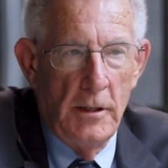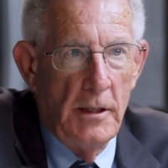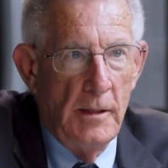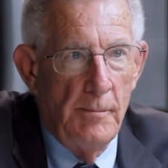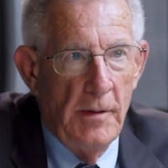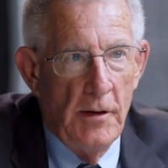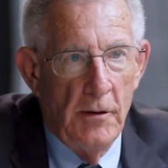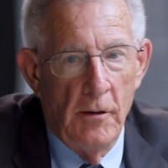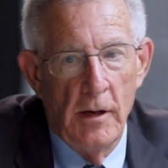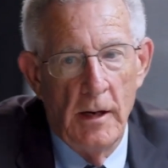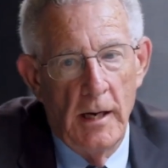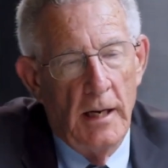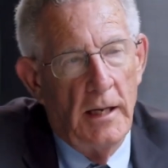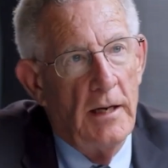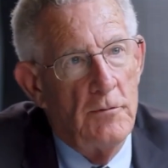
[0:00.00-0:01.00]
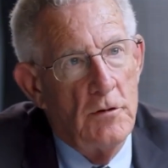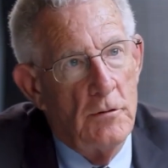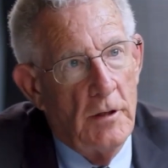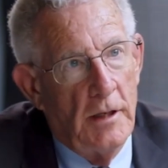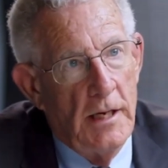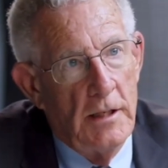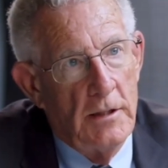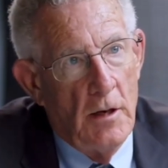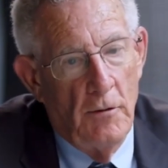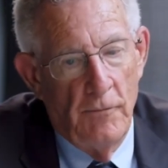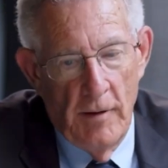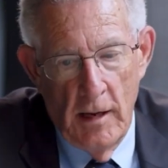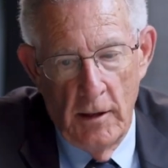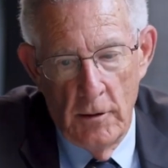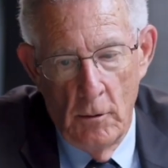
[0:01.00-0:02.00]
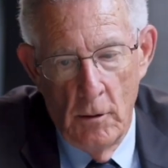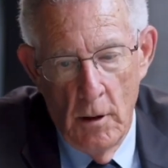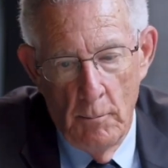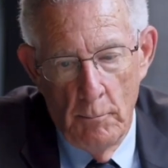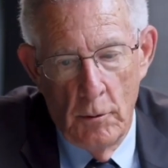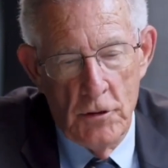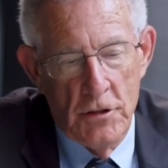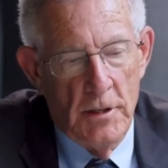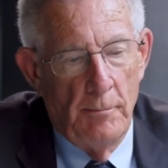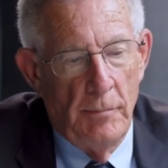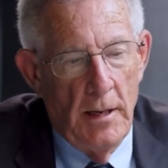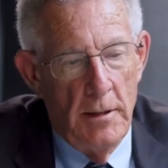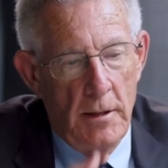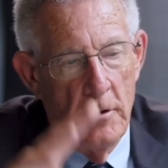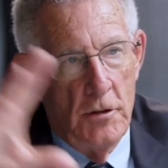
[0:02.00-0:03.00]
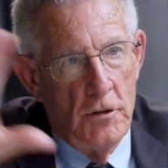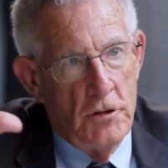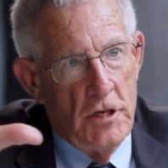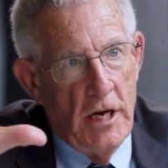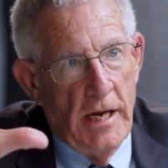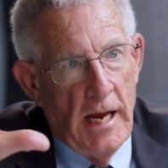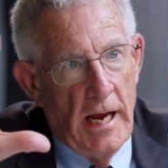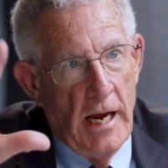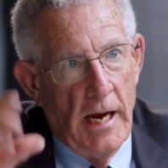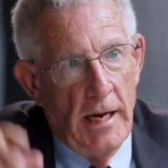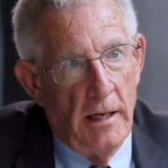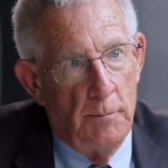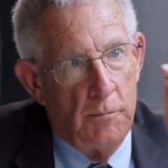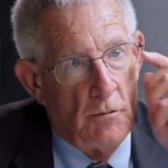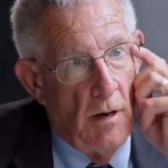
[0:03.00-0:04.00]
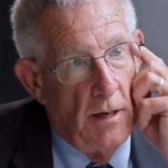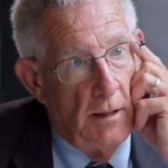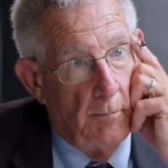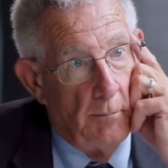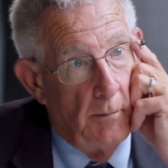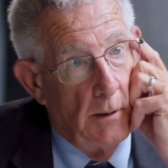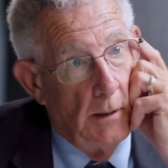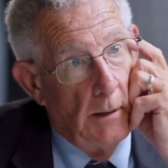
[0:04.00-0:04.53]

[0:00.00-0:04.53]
it in the meter. It gives you the ketone value. Push the button, GKI comes right up.